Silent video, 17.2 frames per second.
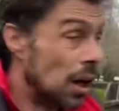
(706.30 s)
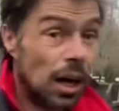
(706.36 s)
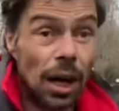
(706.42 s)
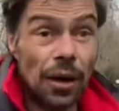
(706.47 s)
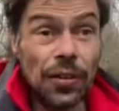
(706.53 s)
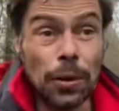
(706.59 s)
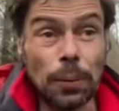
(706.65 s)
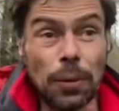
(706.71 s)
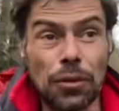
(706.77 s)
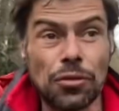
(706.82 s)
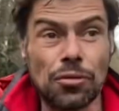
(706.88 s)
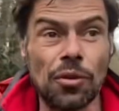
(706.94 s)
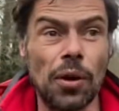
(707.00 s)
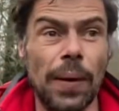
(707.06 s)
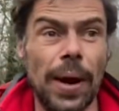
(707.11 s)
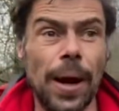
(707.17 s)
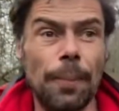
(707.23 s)
I think we're
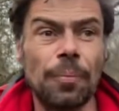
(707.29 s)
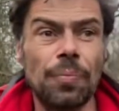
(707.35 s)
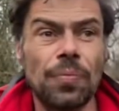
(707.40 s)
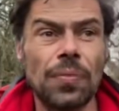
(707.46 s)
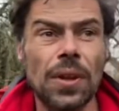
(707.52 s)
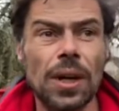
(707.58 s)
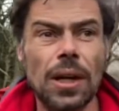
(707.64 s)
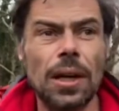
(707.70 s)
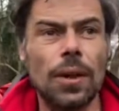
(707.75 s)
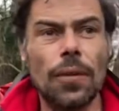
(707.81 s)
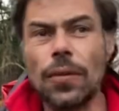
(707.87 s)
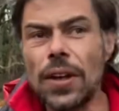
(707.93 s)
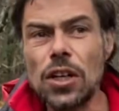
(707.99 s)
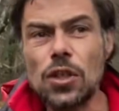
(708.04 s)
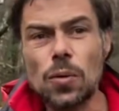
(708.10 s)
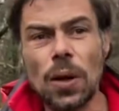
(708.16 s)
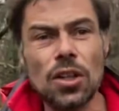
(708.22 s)
through it.
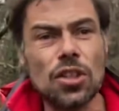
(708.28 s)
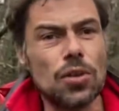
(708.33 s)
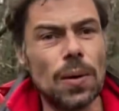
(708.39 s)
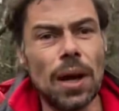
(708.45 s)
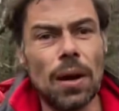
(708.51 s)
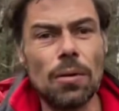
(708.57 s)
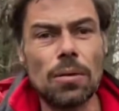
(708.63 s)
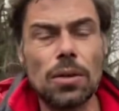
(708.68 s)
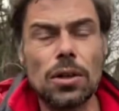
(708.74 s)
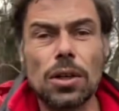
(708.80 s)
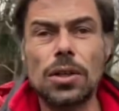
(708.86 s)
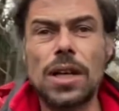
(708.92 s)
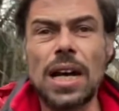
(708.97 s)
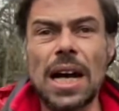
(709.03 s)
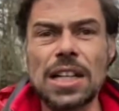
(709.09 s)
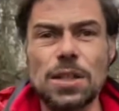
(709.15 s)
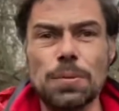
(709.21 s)
These ones around
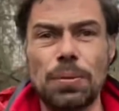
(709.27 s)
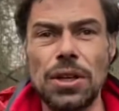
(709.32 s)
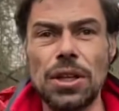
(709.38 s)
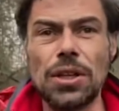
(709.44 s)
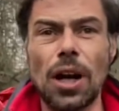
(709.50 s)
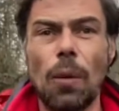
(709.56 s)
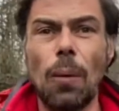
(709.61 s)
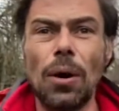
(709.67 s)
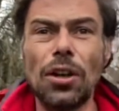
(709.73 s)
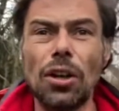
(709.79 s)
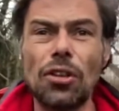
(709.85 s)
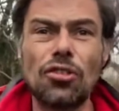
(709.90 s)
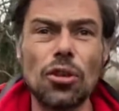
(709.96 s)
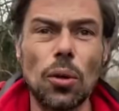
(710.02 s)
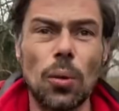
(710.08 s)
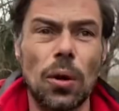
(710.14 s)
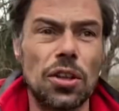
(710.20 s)
Cassiobury, though, are
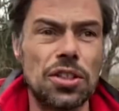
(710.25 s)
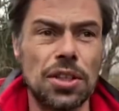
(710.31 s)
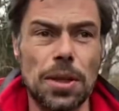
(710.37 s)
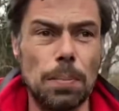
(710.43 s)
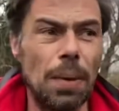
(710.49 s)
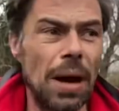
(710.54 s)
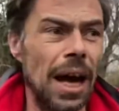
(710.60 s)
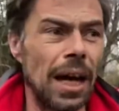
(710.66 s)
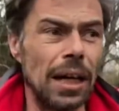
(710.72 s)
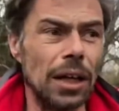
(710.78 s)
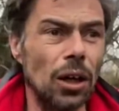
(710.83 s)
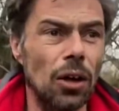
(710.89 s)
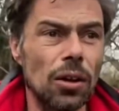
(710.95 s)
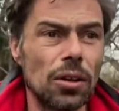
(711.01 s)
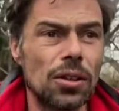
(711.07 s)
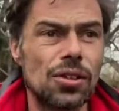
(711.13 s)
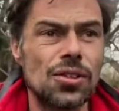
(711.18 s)
notoriously bad
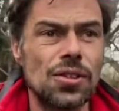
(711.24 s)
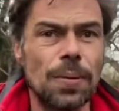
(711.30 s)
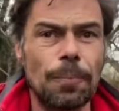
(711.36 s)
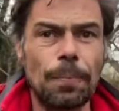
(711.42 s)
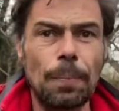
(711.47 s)
locks.